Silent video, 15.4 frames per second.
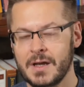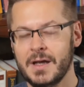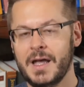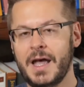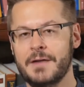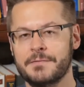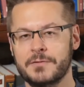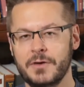
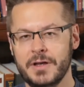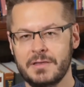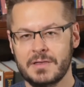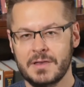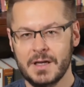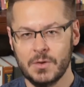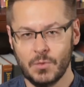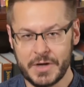
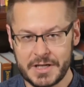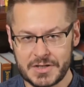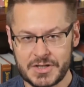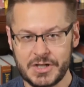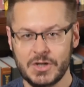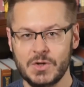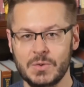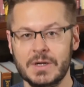Everything we
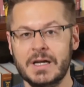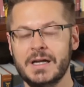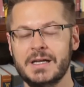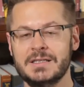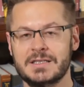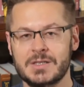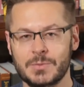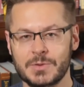do
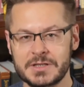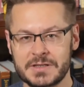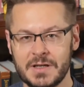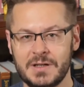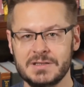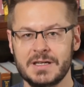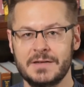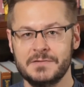is the
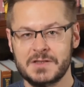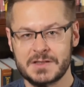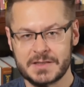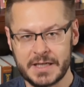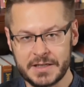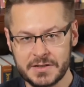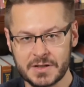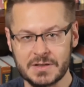result of
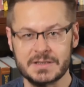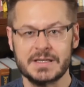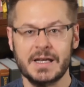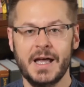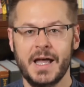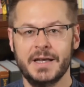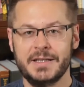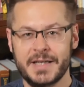signals
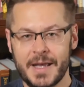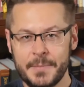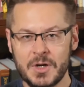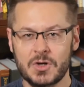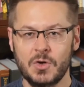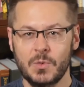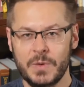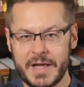and
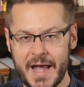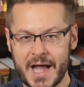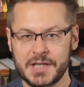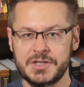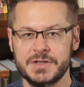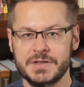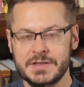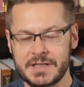chemical
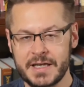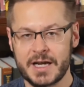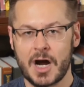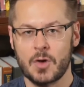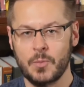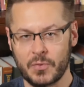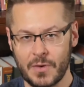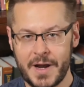reactions in our
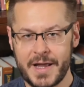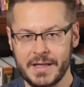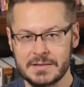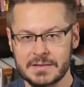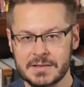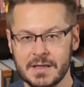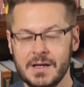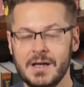
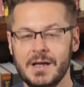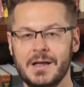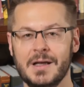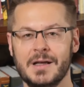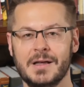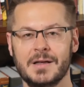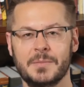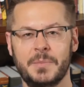brains.
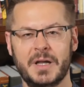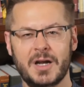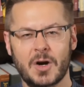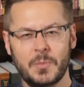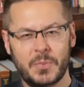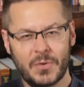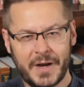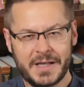But our
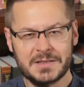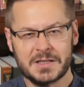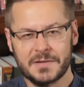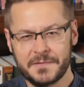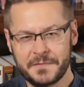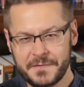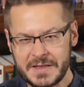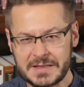brains are
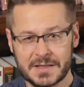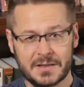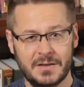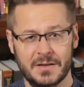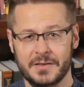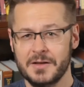physical.